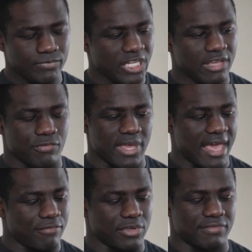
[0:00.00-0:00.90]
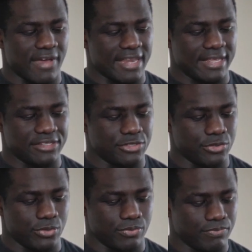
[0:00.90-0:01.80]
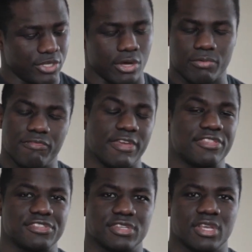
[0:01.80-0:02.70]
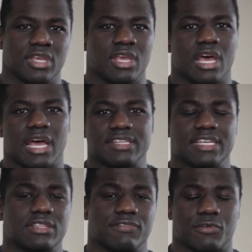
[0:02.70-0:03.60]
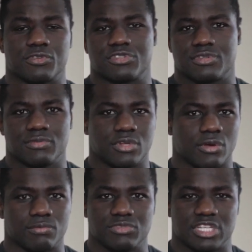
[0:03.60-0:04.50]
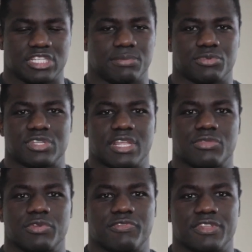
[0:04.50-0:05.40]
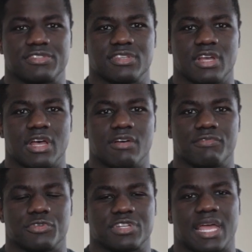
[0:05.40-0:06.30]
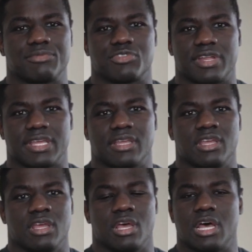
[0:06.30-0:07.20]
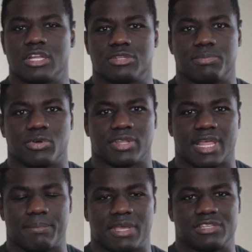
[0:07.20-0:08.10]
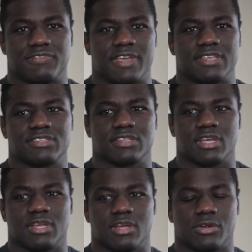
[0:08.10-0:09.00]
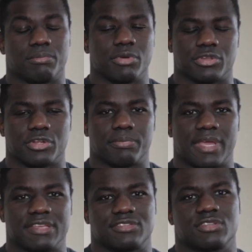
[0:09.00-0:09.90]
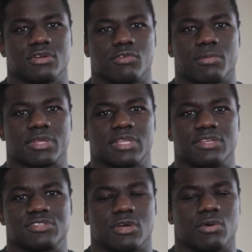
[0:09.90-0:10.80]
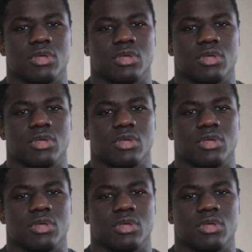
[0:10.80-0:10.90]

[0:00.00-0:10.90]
if we divide it into fifths. I take the first 60%, 3/5 of your time training into building that base phase, or building your base aerobically. So